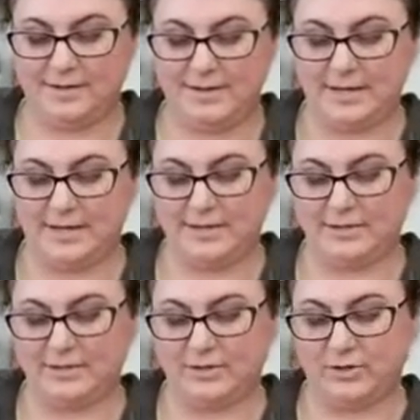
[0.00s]
And
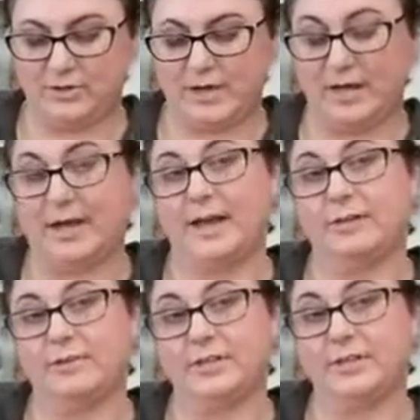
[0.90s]
so, yeah, I
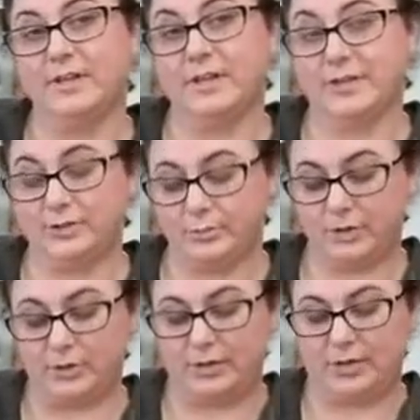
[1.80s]
really
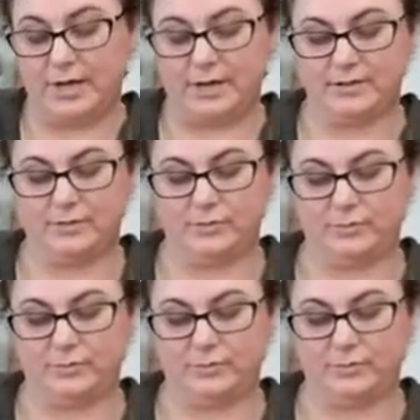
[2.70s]
attribute a lot to